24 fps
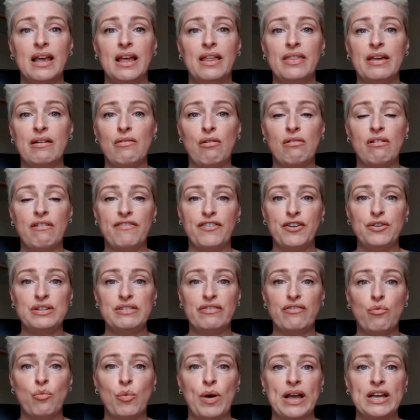There are a few
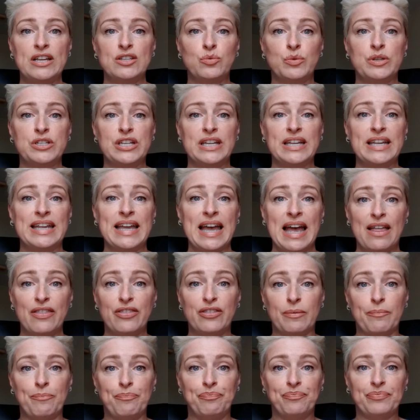different ways which you can get
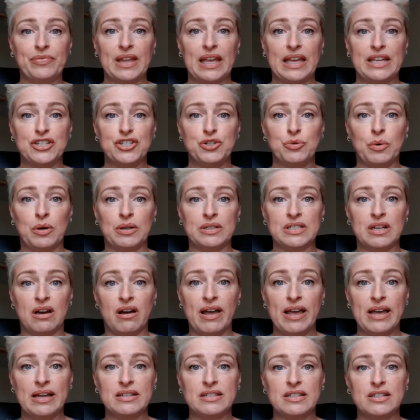them into our
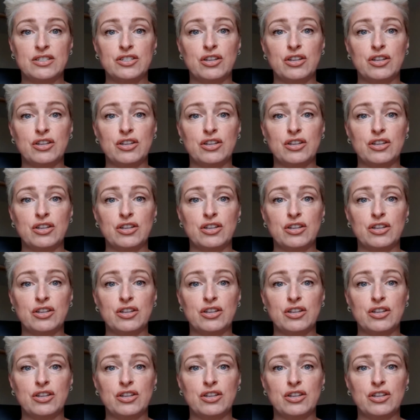diet.